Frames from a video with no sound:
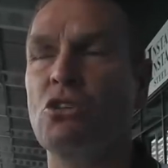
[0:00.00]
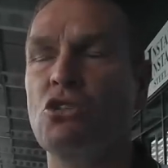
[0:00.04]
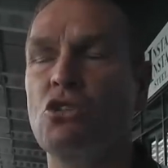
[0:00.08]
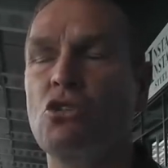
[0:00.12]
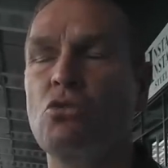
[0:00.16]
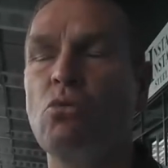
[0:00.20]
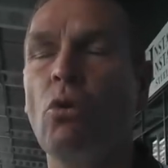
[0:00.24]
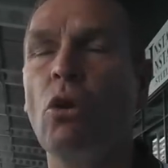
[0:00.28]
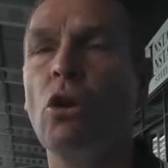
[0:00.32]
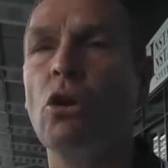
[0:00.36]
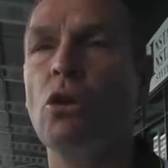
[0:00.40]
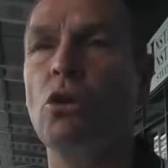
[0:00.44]

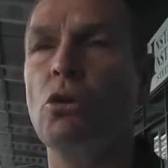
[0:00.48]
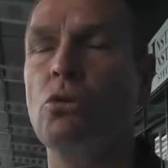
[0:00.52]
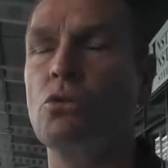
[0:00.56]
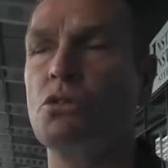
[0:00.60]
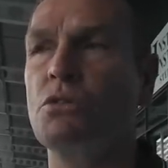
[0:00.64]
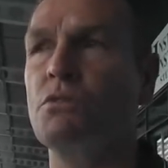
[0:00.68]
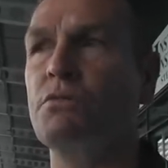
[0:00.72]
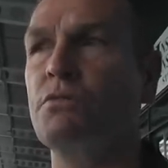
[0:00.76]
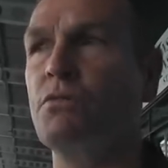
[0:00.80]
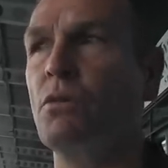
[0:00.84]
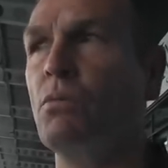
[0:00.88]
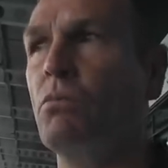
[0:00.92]
swallow
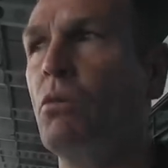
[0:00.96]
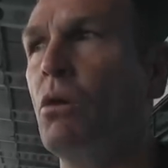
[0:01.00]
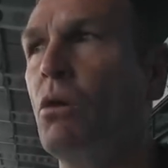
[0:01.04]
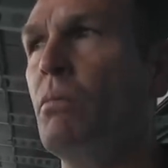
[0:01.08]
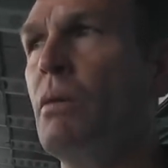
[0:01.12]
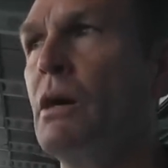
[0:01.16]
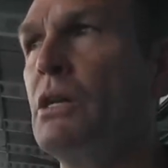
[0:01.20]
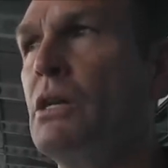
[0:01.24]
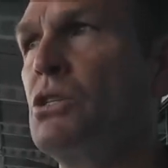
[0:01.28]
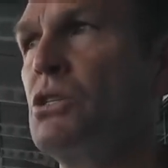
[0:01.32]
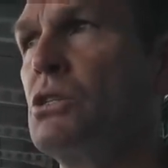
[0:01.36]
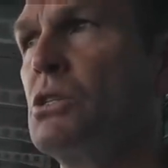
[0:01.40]
losing
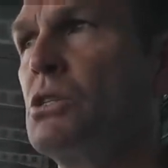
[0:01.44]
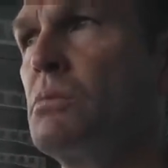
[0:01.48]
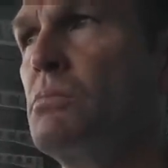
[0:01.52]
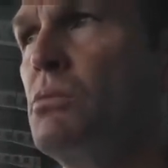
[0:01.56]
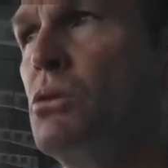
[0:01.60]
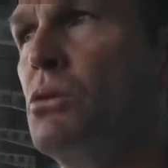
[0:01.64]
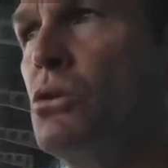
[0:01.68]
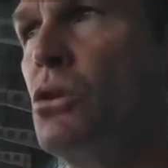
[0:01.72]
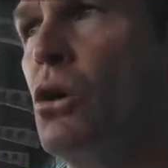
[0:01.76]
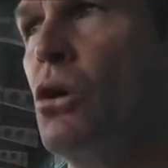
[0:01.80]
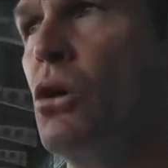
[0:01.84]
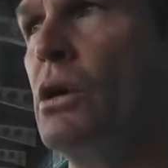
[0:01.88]
football matches,
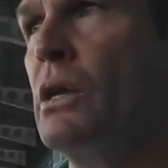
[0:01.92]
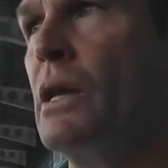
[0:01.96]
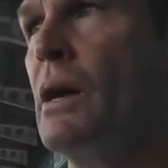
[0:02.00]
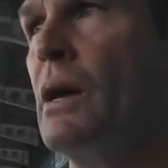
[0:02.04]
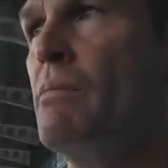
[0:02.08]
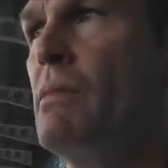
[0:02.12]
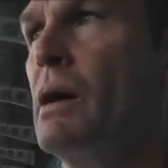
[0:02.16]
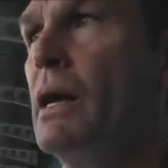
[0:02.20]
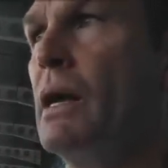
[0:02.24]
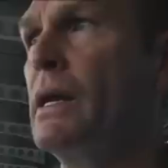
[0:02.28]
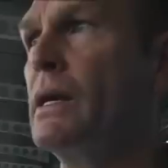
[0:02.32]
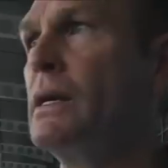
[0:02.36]
but not in
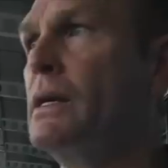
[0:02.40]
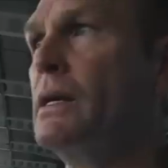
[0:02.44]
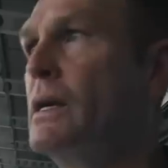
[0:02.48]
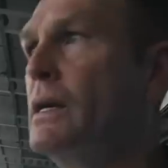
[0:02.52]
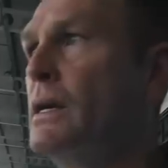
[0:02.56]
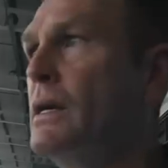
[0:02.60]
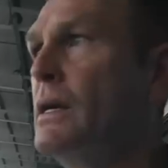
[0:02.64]
that manner.